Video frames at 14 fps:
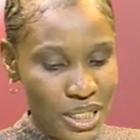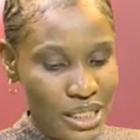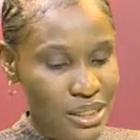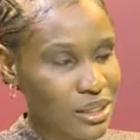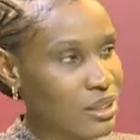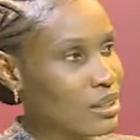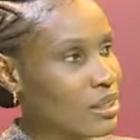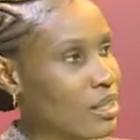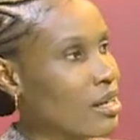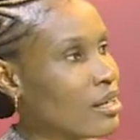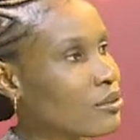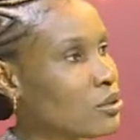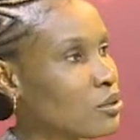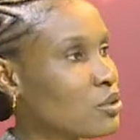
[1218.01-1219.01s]
that is
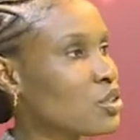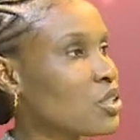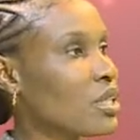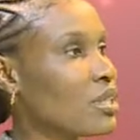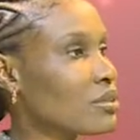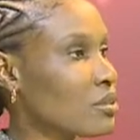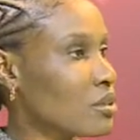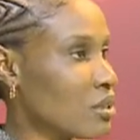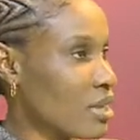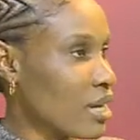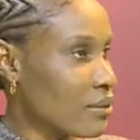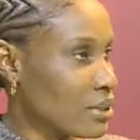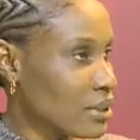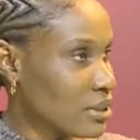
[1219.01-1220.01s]
here to change the
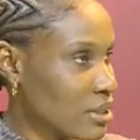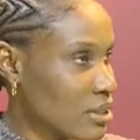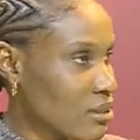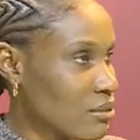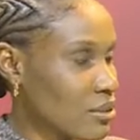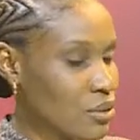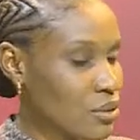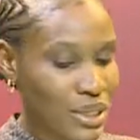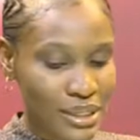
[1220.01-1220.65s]
narrative, you know,